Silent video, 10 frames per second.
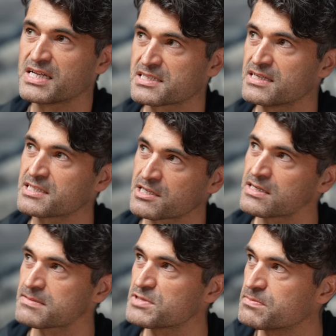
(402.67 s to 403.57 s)
It's it's
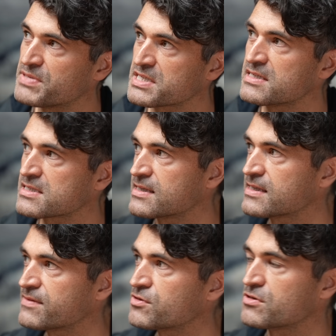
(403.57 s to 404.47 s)
kind of similar to business.
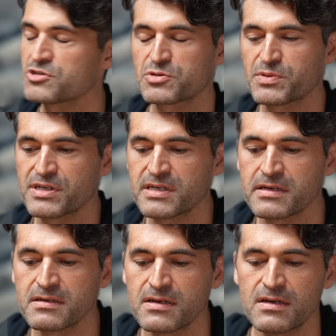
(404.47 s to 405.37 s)
Like if you're an
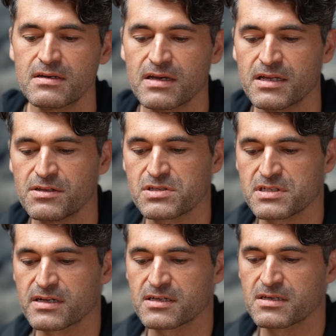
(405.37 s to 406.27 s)
entrepreneur and you
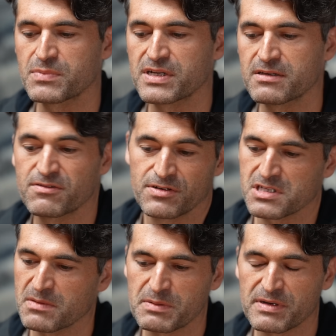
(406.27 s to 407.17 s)
start a company, your
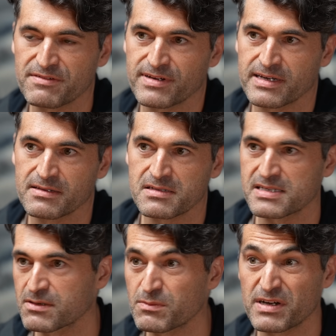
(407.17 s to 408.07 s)
first company might fail and the
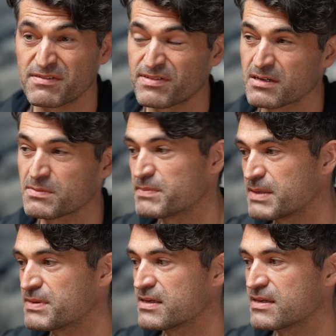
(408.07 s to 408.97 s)
second might fail, but
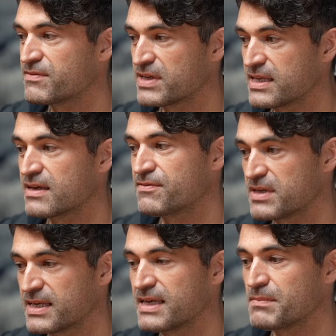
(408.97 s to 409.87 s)
maybe you know, if you if
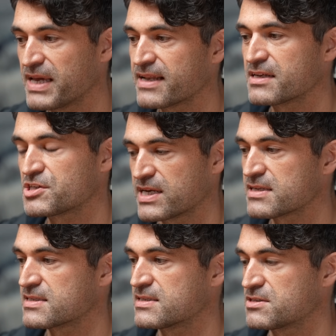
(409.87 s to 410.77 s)
you keep getting
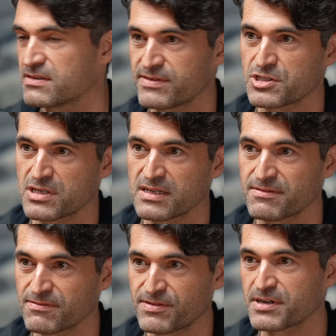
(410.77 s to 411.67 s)
chances, you'll eventually
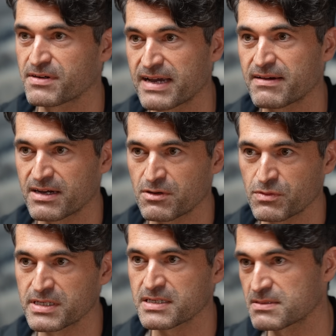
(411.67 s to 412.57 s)
right. figure out how it
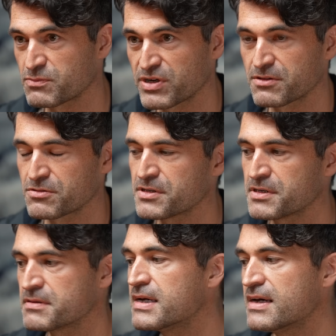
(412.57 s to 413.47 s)
works and break
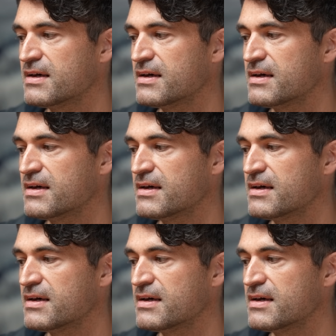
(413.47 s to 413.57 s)
through.